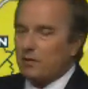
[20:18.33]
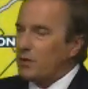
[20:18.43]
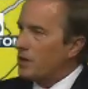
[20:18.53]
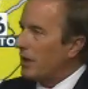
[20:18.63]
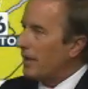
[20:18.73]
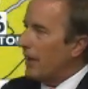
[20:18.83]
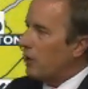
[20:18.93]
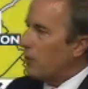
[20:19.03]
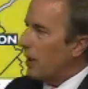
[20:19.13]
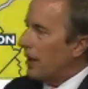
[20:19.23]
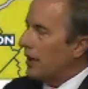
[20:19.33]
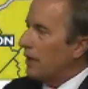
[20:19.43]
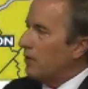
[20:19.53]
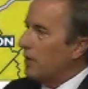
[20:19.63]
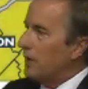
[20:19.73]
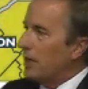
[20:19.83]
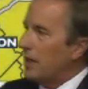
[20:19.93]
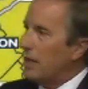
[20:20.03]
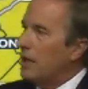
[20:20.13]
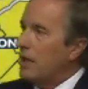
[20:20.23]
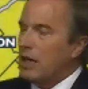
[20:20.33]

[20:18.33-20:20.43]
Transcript: We still have that dry air moving in,